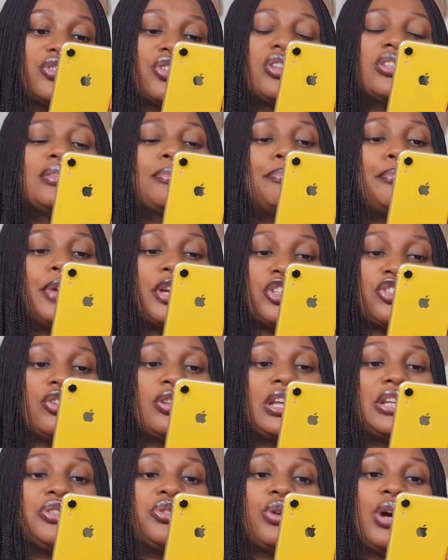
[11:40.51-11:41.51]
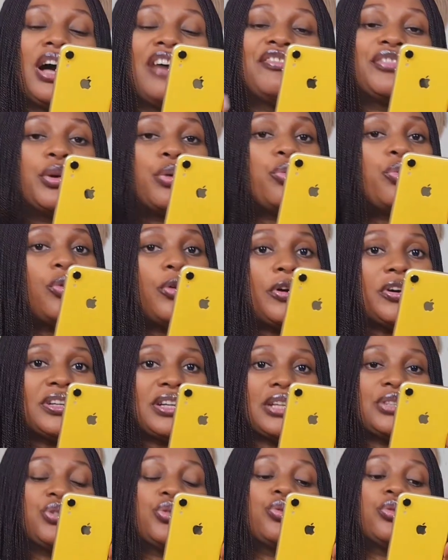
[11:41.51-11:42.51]
just make sure that you have the word
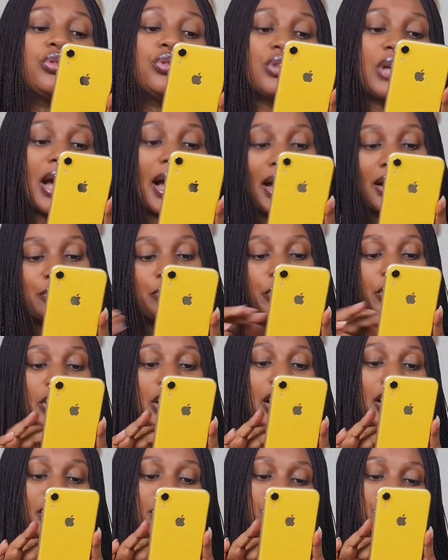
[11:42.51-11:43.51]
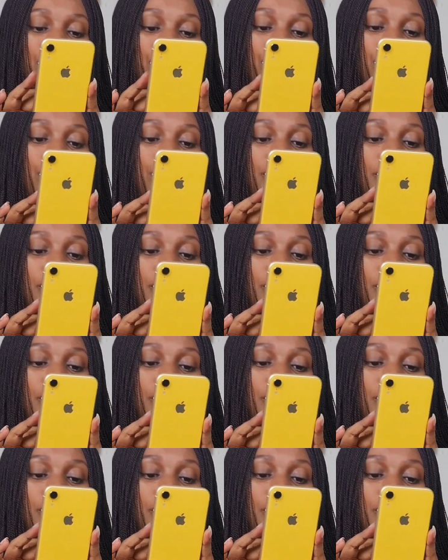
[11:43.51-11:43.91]
that you want to add behind you.